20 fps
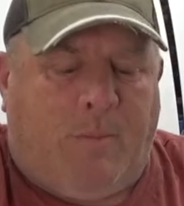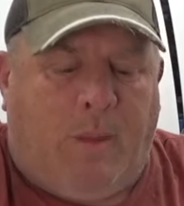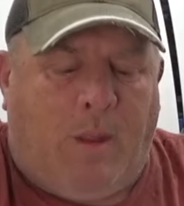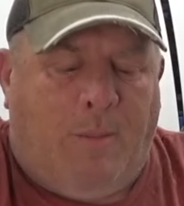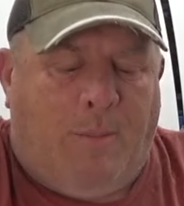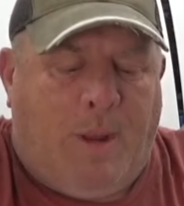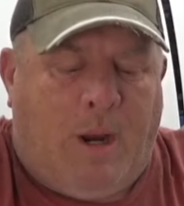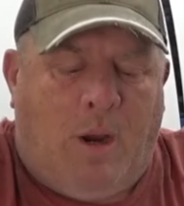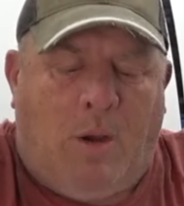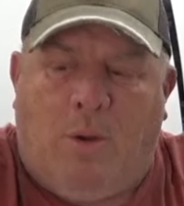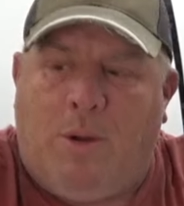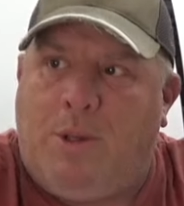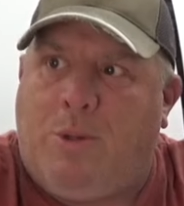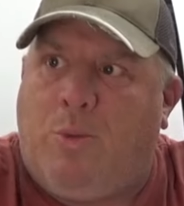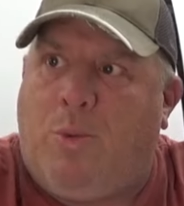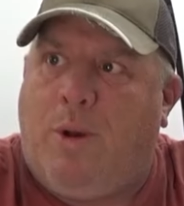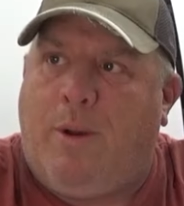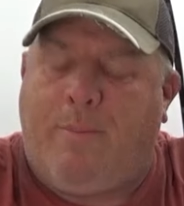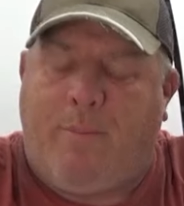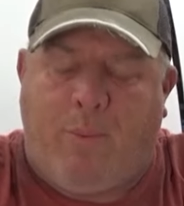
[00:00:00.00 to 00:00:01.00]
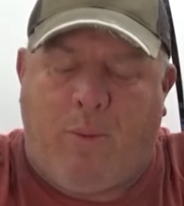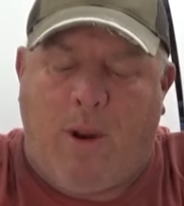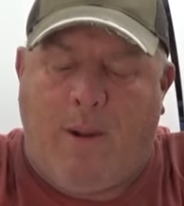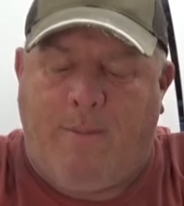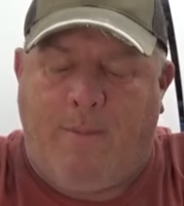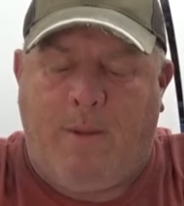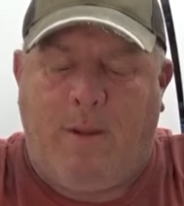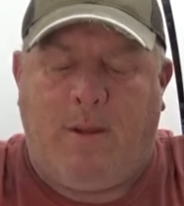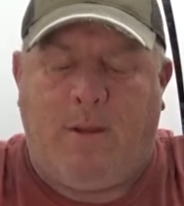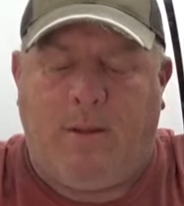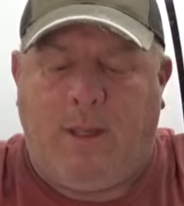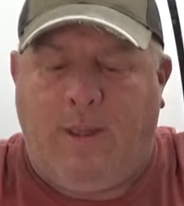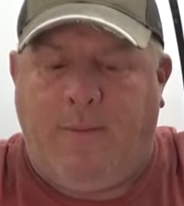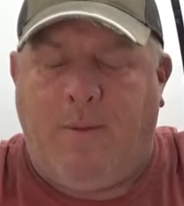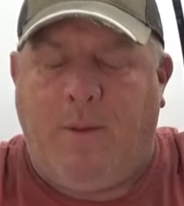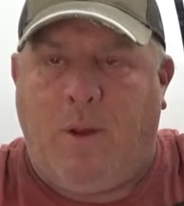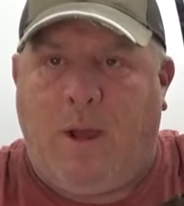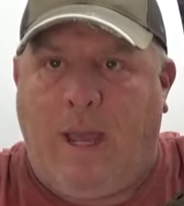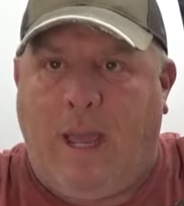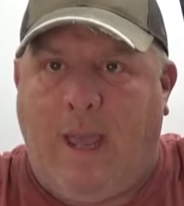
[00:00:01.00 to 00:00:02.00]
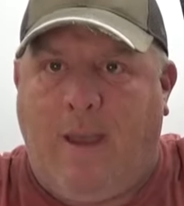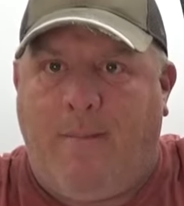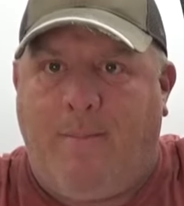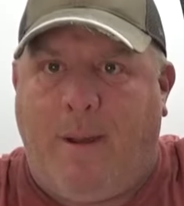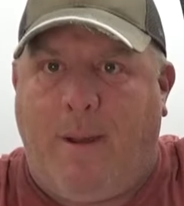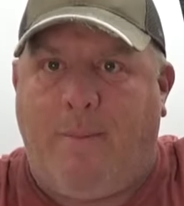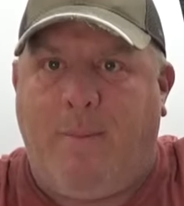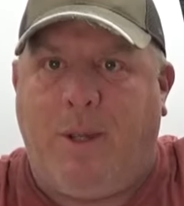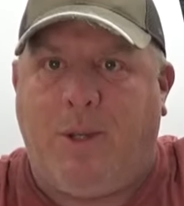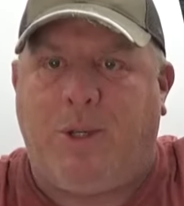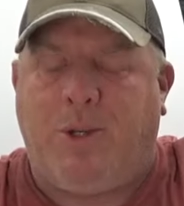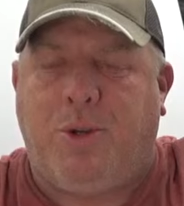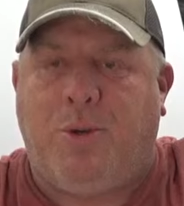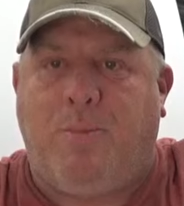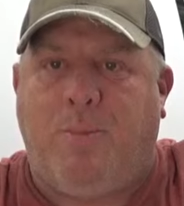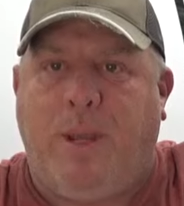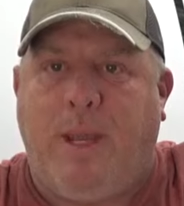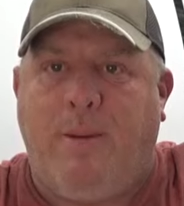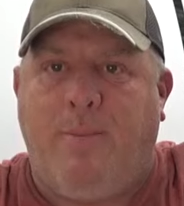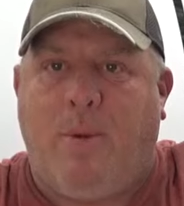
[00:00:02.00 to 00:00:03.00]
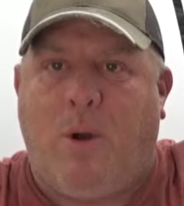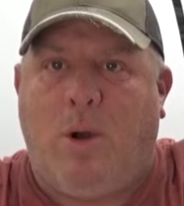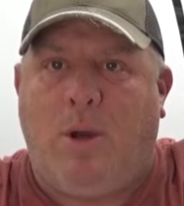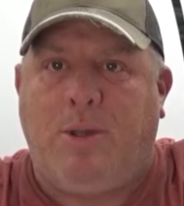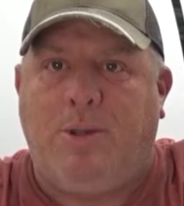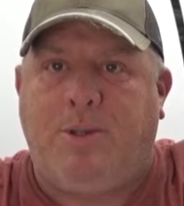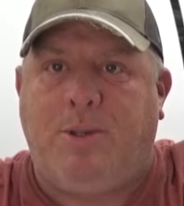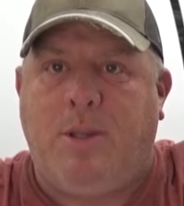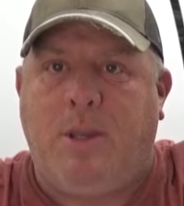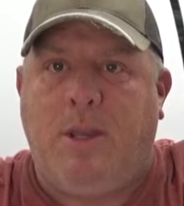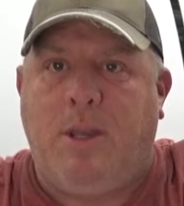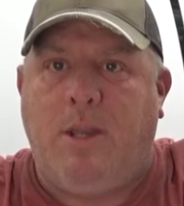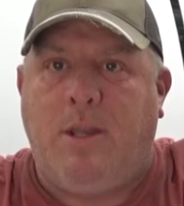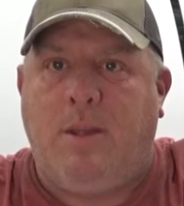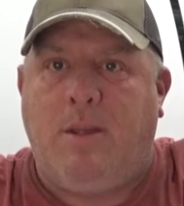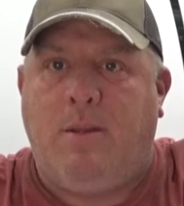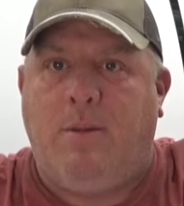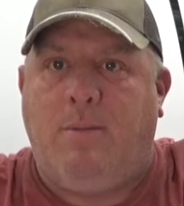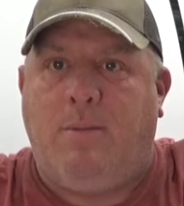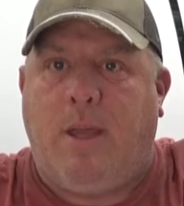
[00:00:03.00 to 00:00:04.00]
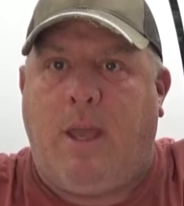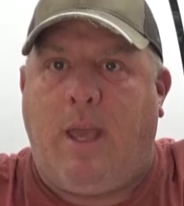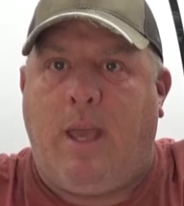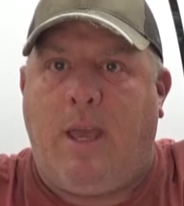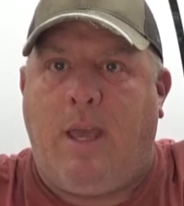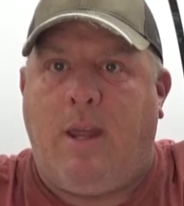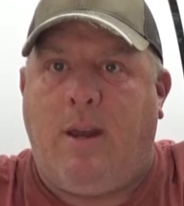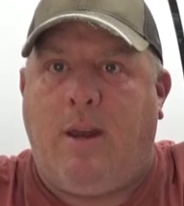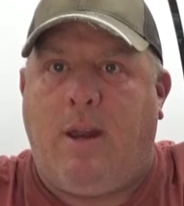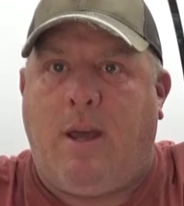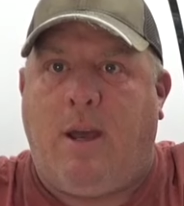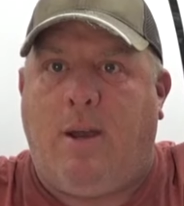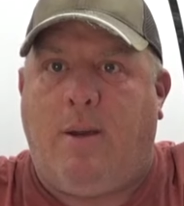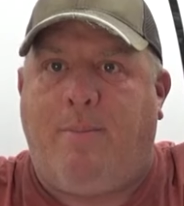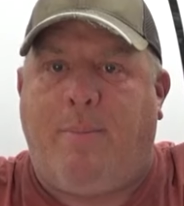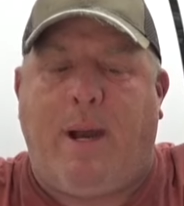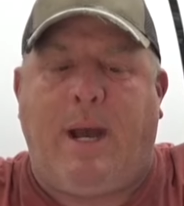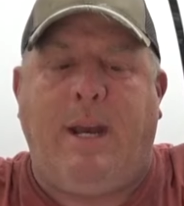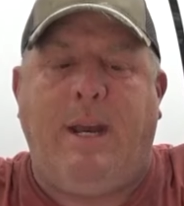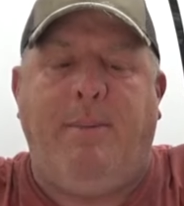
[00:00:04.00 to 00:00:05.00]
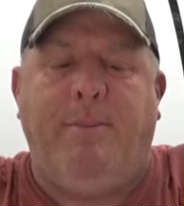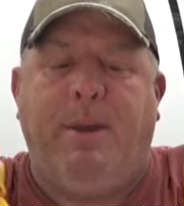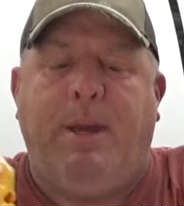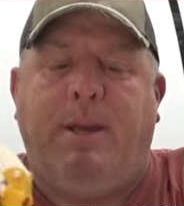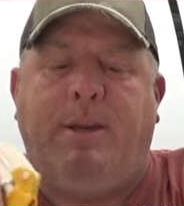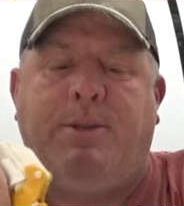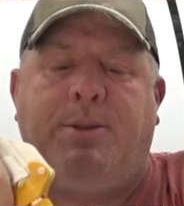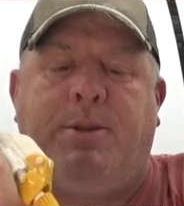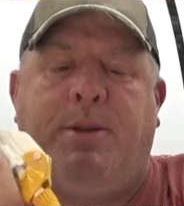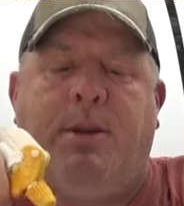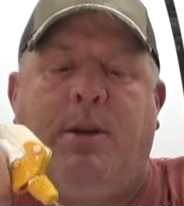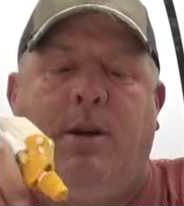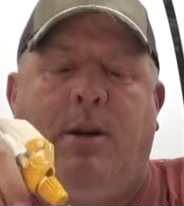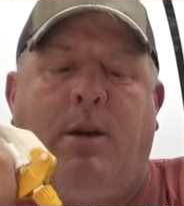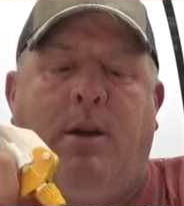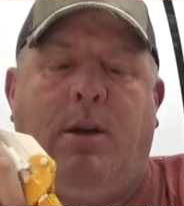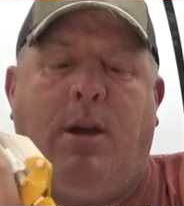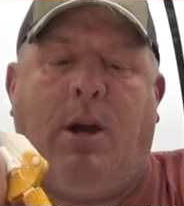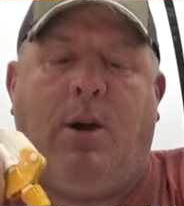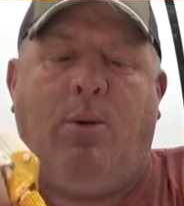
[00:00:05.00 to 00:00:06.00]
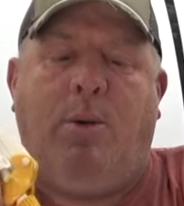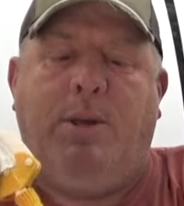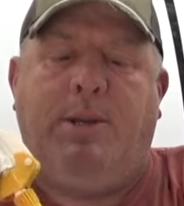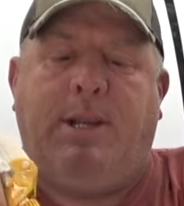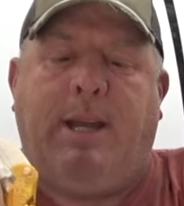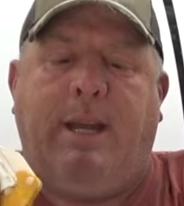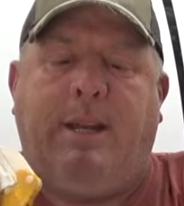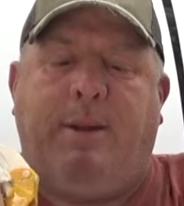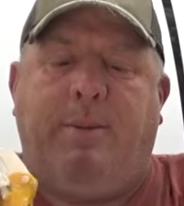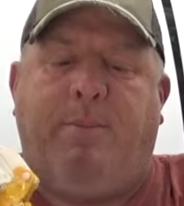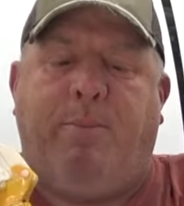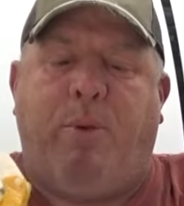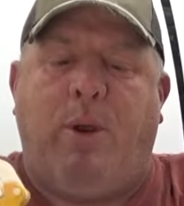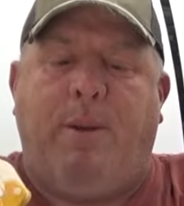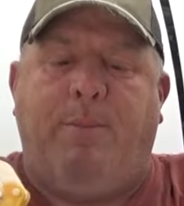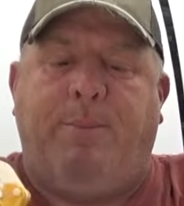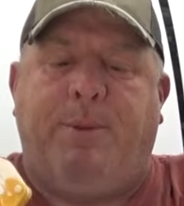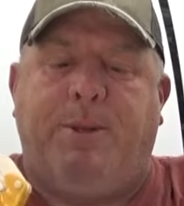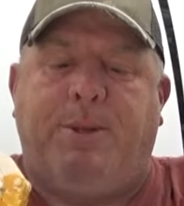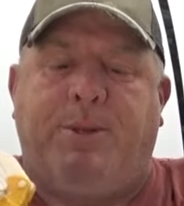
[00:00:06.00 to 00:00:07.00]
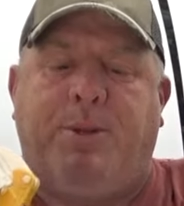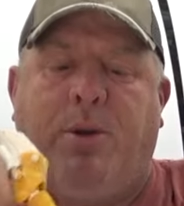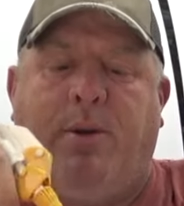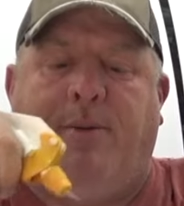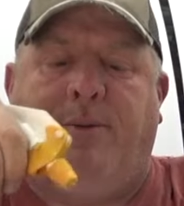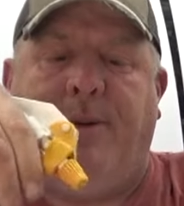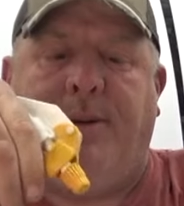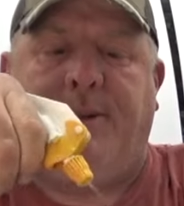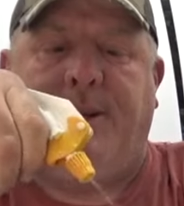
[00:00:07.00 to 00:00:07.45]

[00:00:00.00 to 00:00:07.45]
But I always want to prep, even though I have my mixture, peat moss and potting mix, I always like to prep the surface,